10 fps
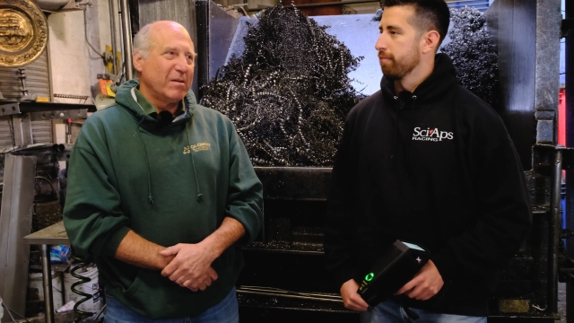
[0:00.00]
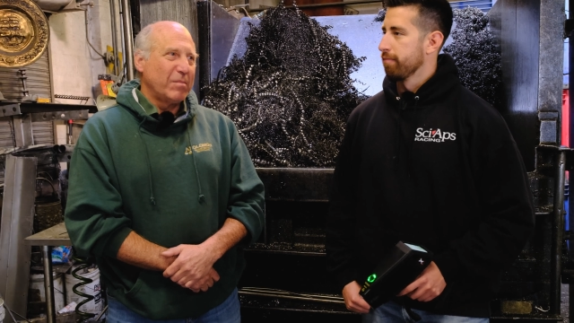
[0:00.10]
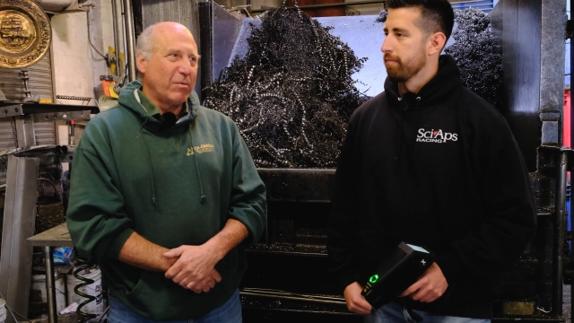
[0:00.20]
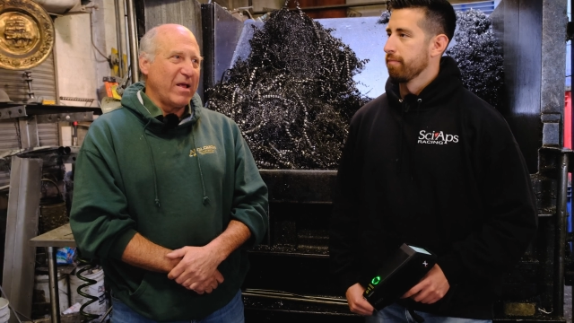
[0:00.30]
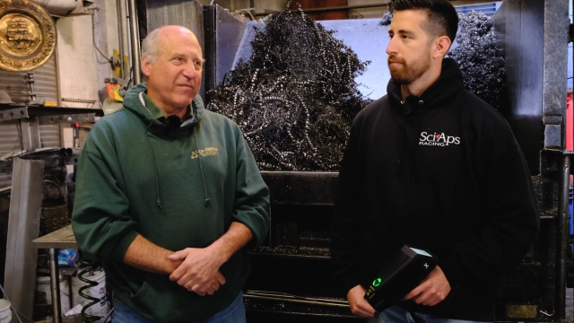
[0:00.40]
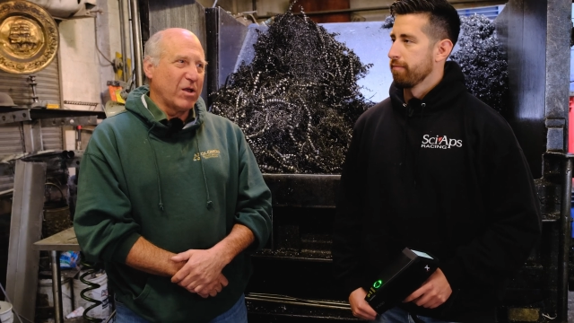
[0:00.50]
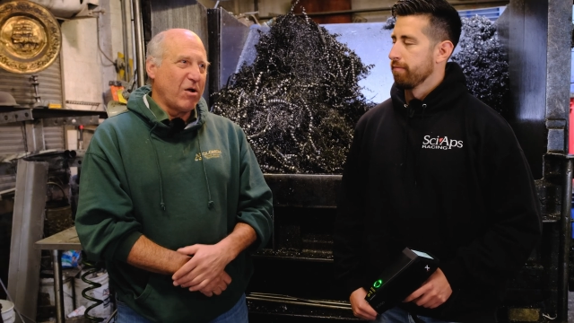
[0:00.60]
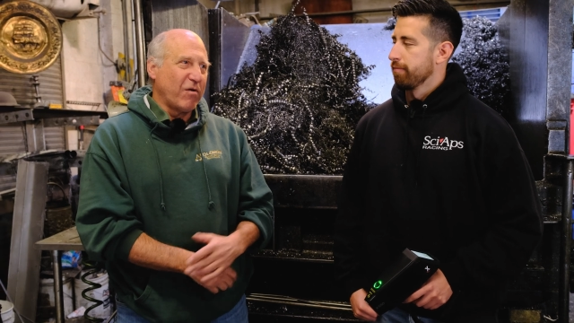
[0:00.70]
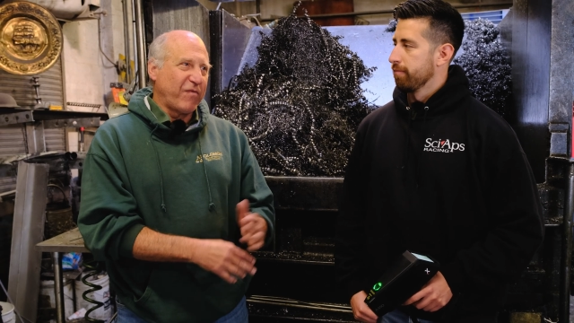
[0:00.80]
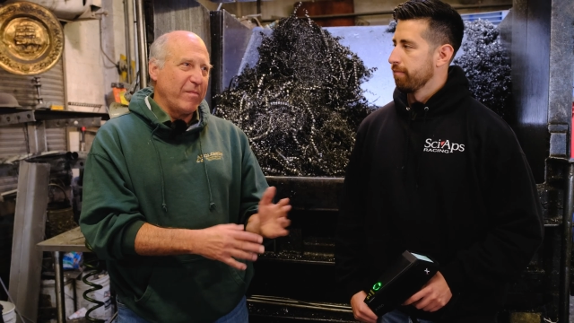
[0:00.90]
Speaker 1: but we have to
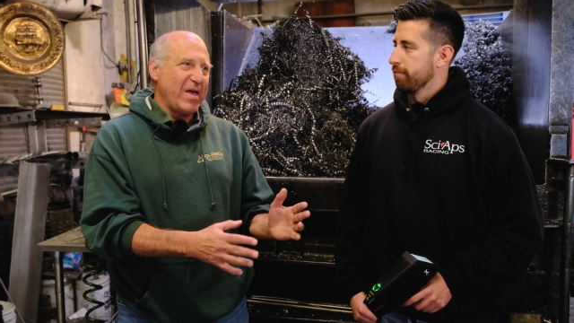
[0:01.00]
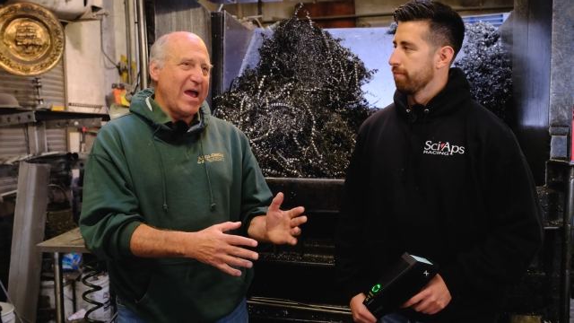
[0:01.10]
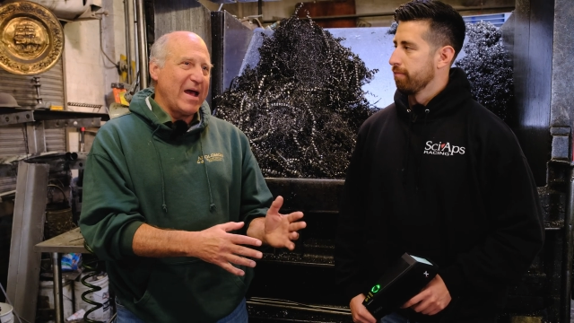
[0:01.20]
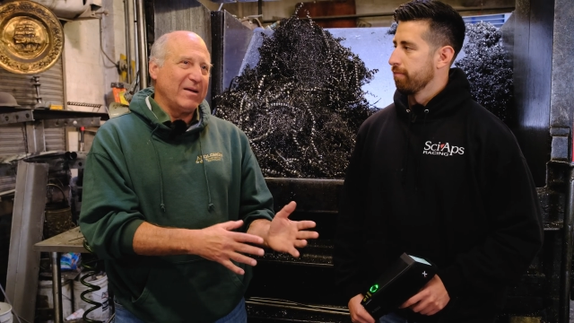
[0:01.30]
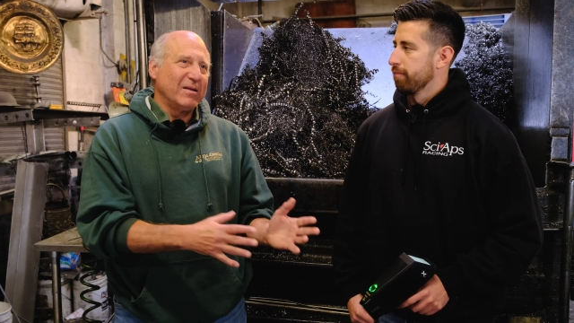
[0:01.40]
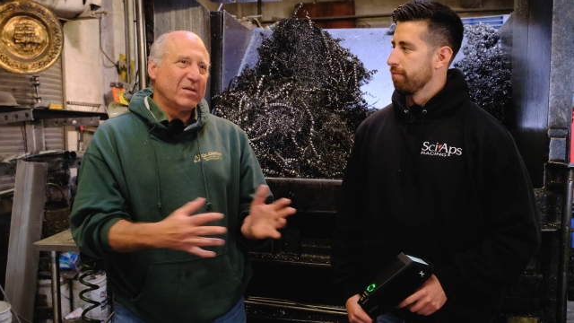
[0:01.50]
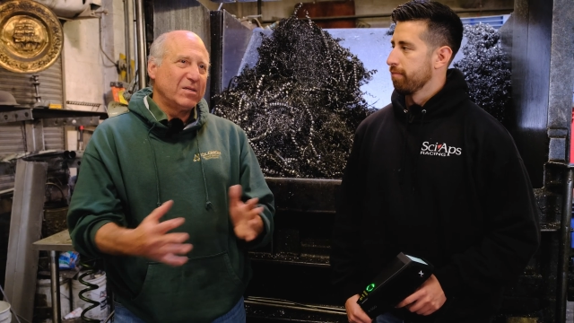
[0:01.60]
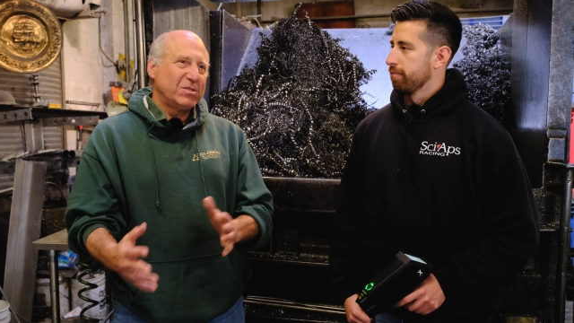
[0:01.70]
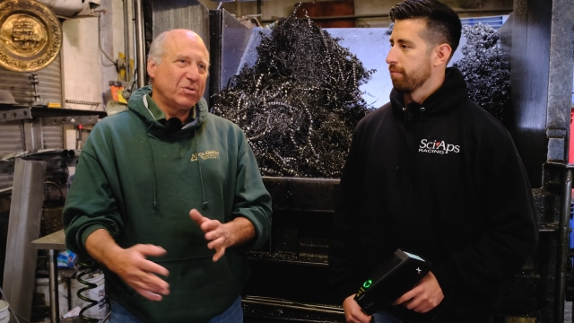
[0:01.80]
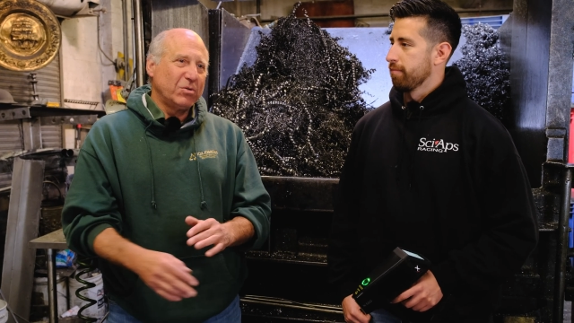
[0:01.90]
go from that
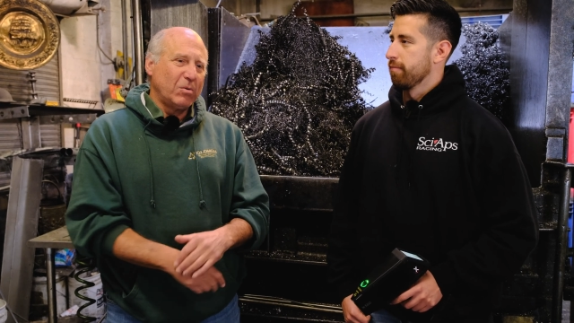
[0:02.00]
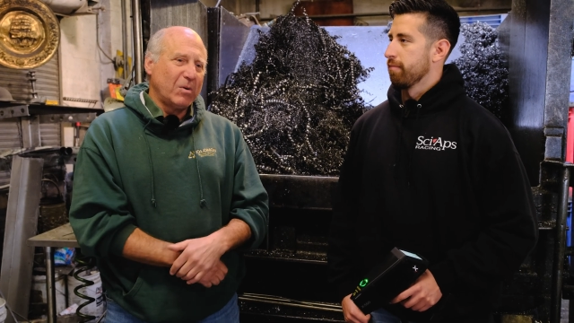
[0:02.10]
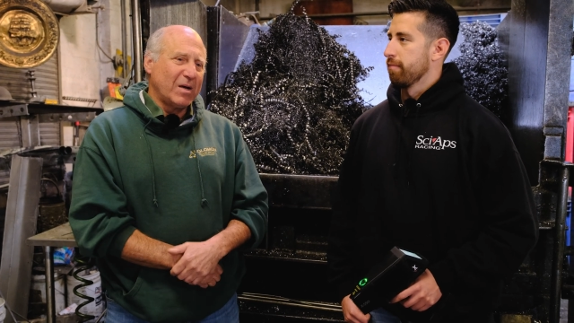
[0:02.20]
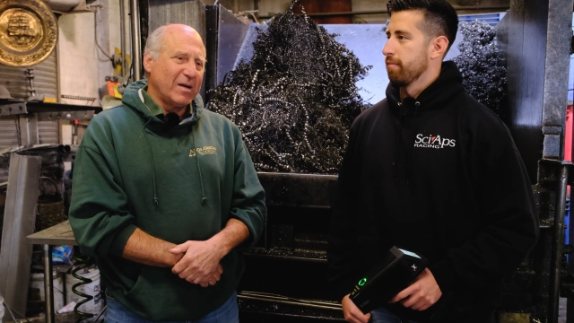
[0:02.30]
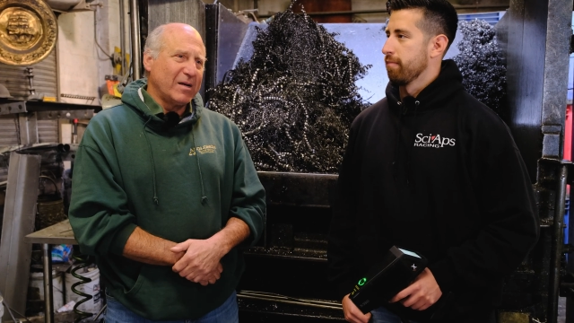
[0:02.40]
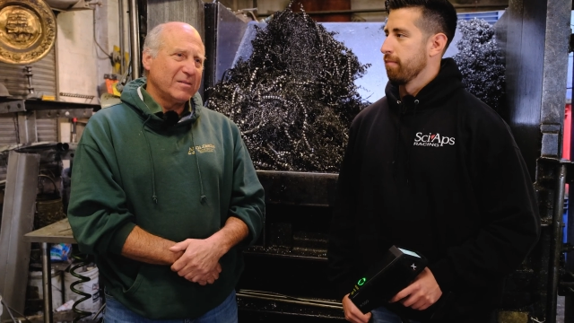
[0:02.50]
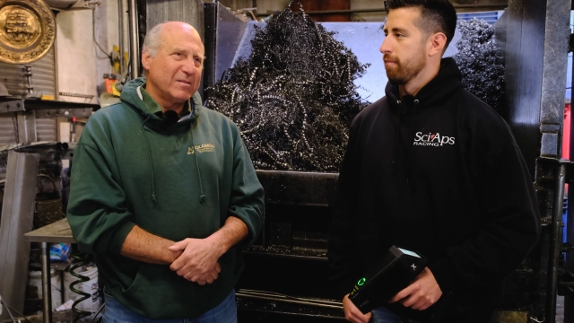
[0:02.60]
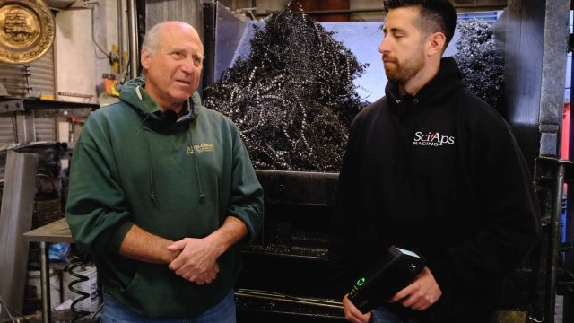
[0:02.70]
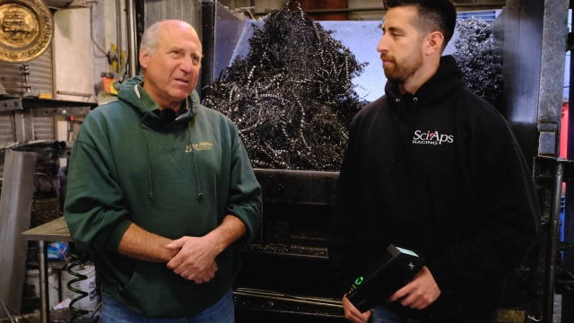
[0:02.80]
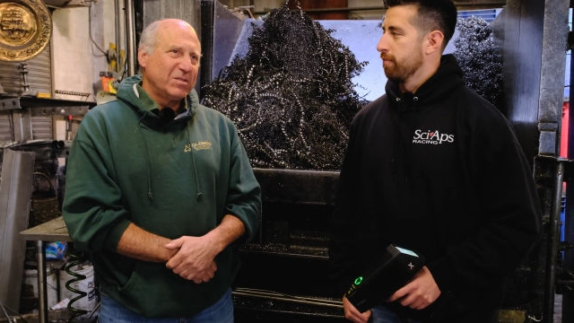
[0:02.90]
to uh,
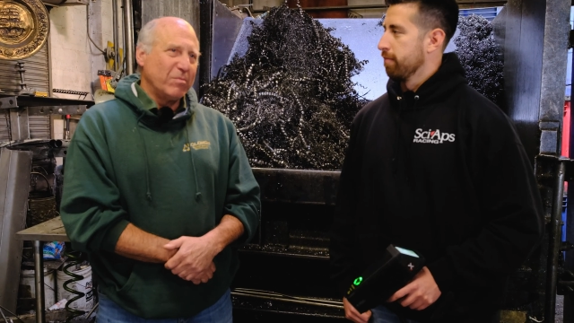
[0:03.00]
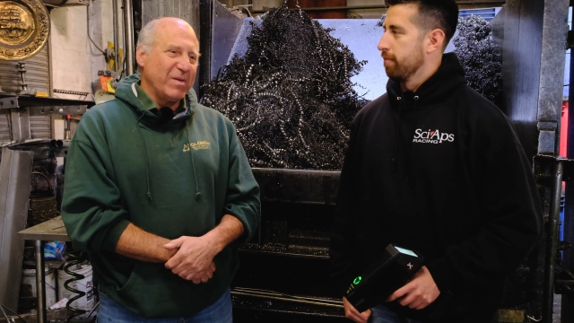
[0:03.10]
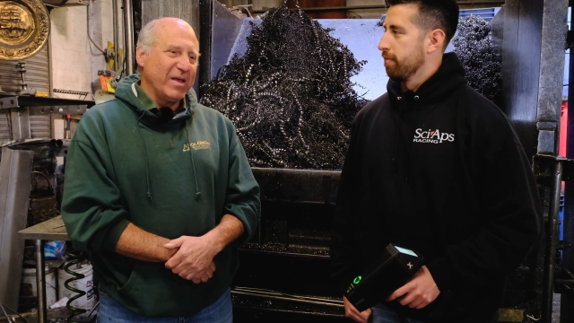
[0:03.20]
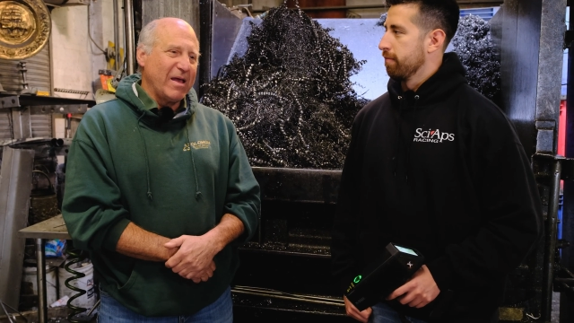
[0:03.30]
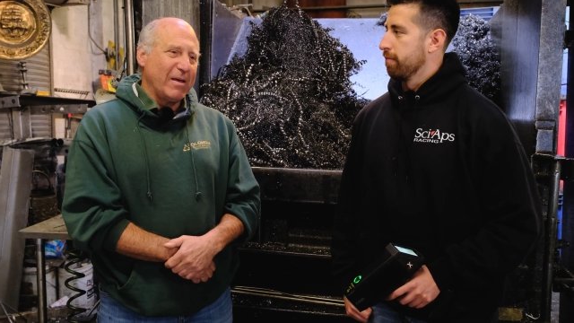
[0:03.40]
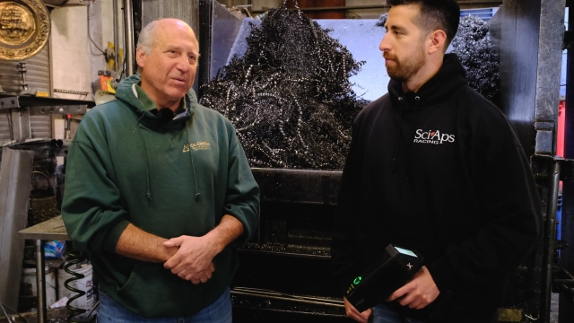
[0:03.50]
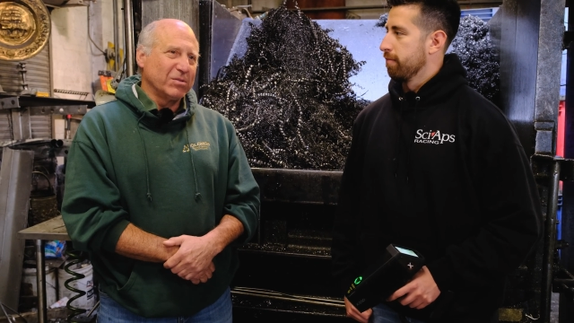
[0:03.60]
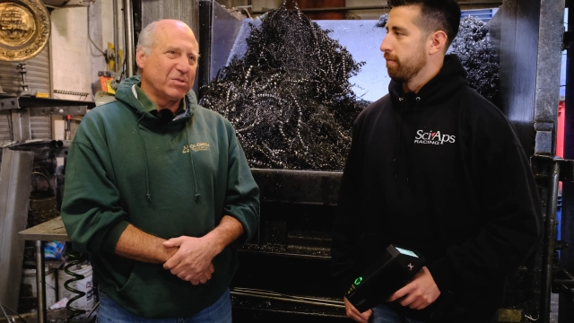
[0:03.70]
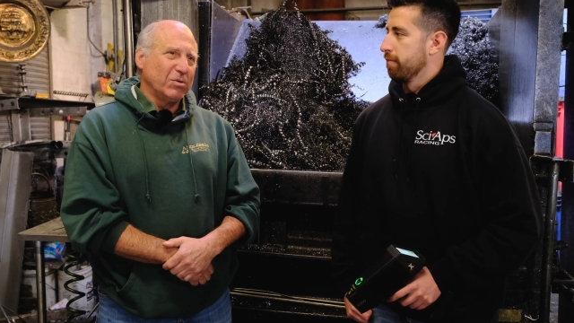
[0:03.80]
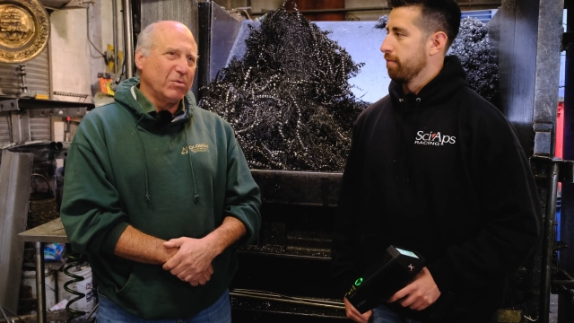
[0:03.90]
to being able
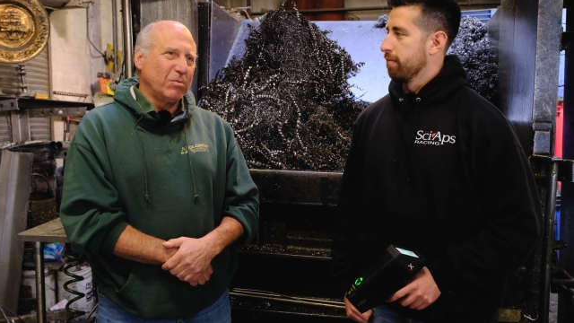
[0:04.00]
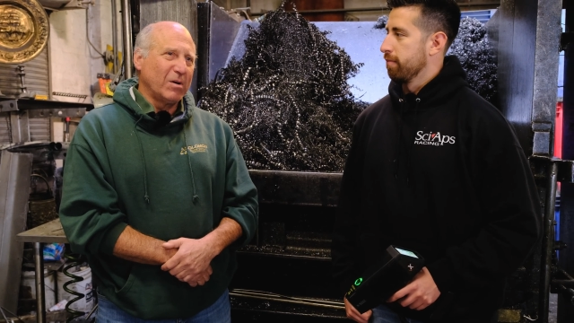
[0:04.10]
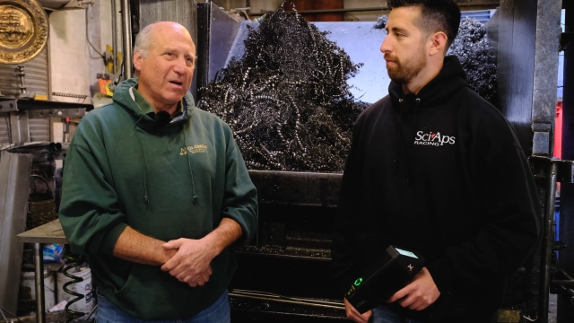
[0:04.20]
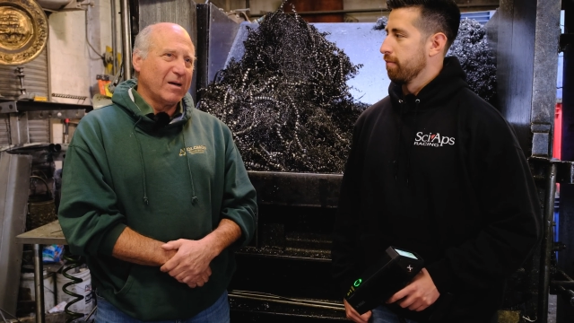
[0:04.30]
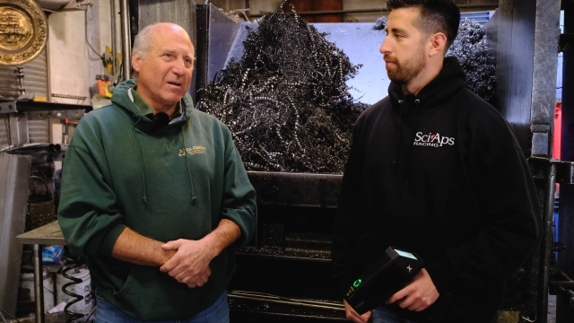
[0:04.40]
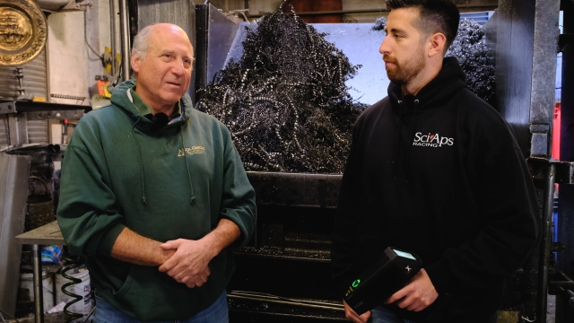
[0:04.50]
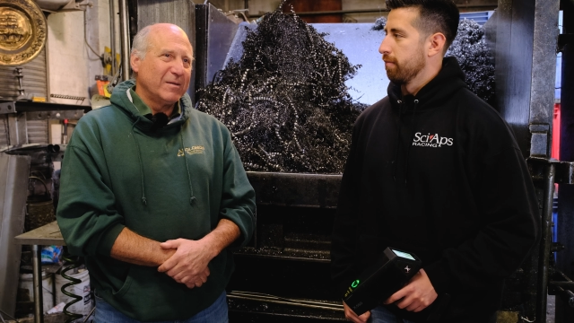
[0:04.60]
to, uh,